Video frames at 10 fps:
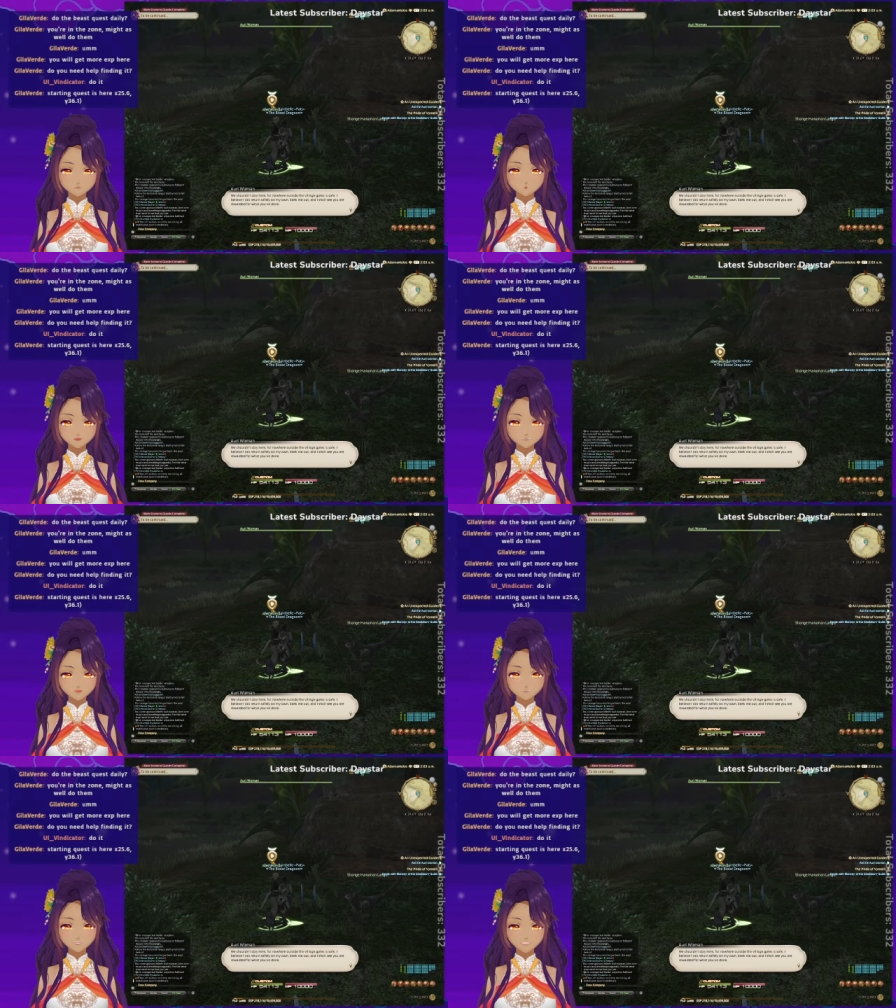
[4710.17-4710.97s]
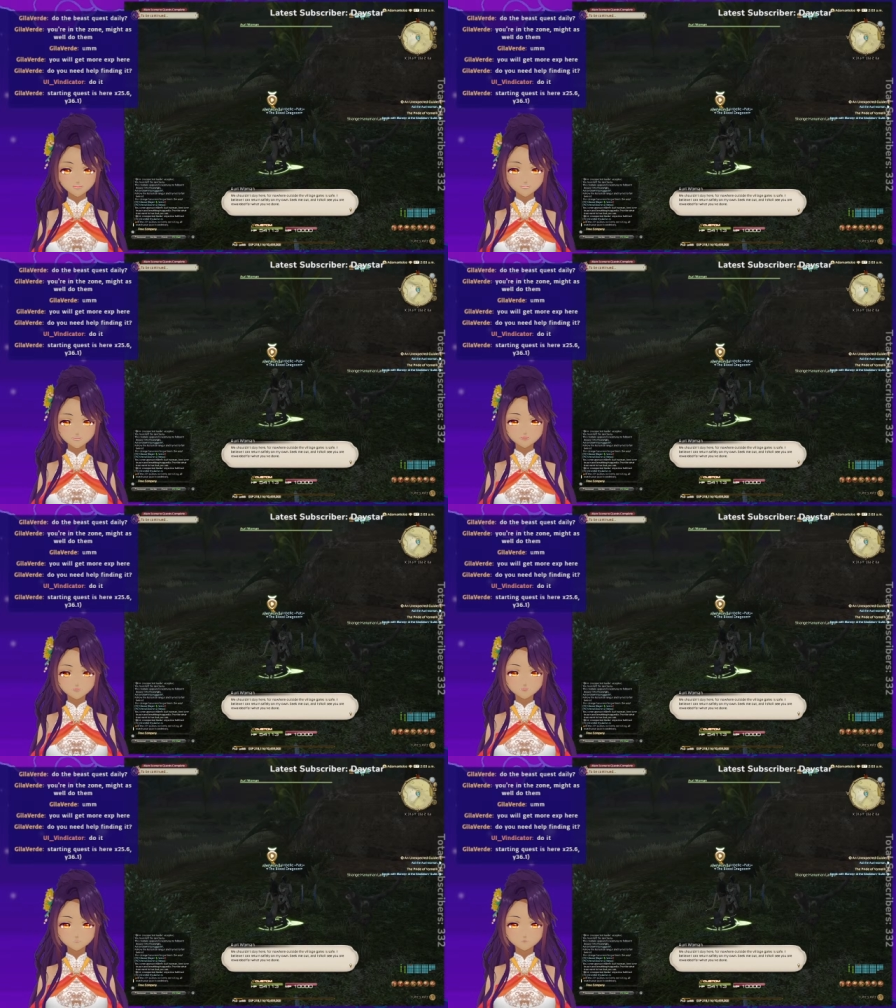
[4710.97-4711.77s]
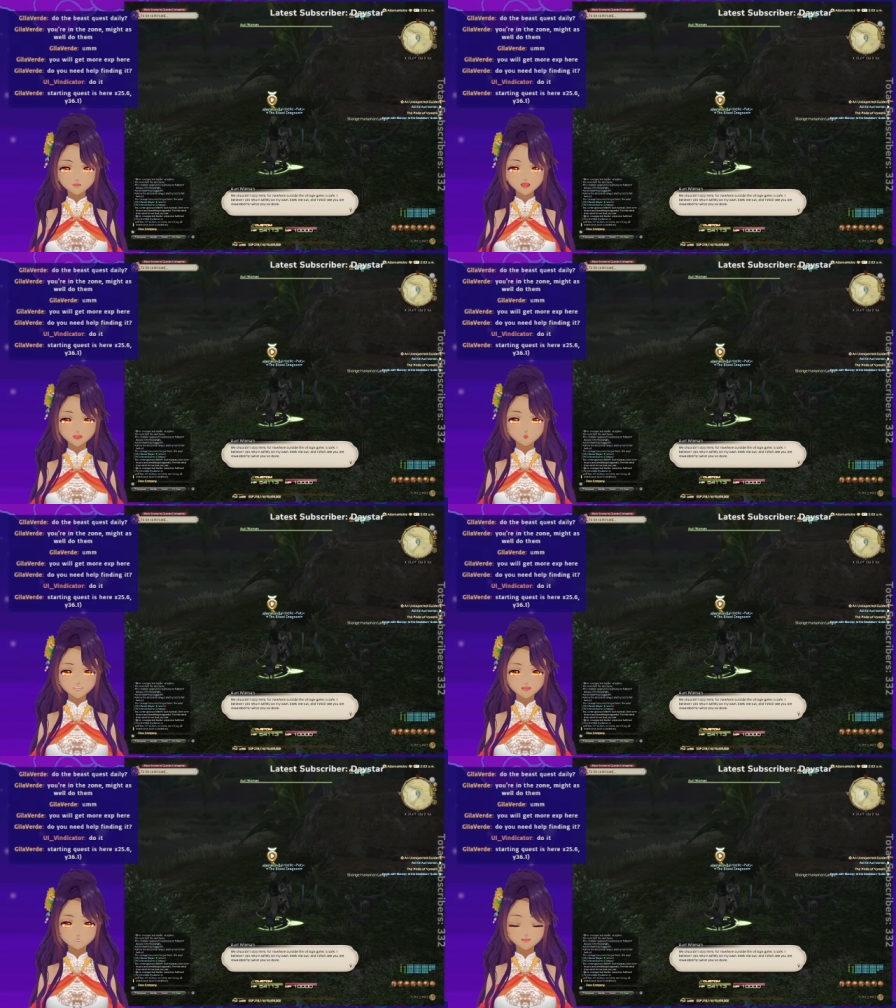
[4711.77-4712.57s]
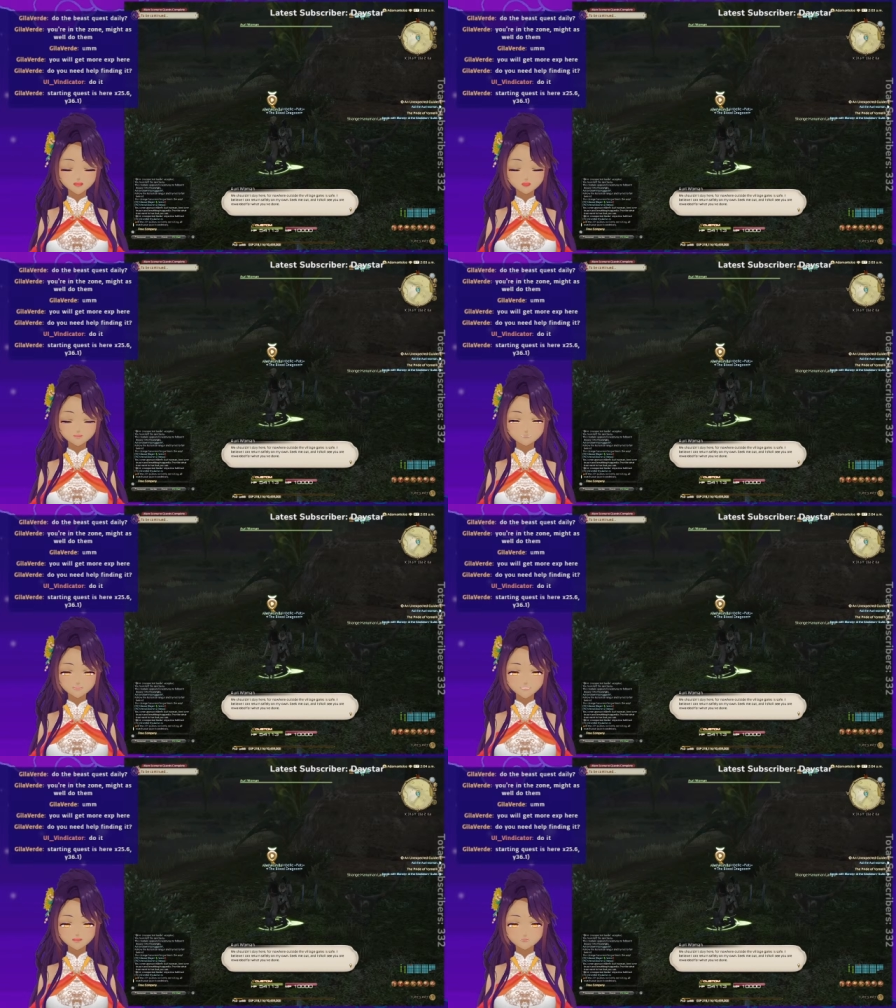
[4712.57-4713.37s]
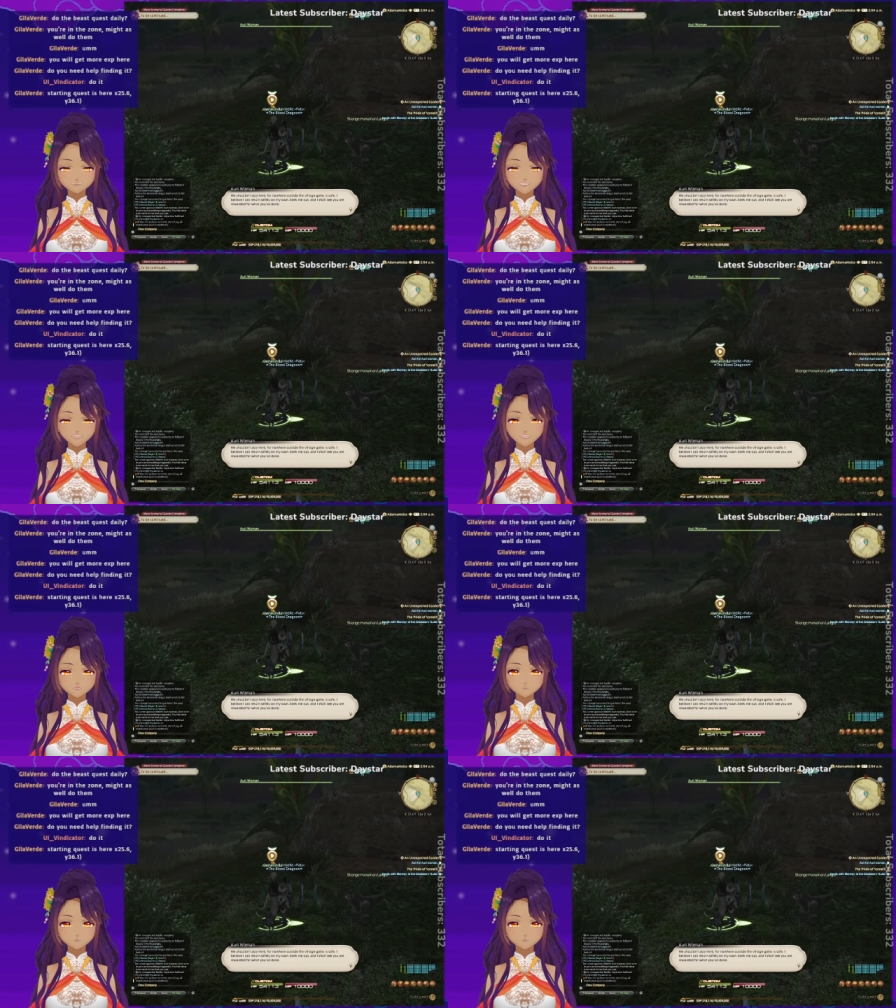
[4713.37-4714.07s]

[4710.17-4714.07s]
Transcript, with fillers: We shouldn't stay here for... nowhere outside the village gates is safe.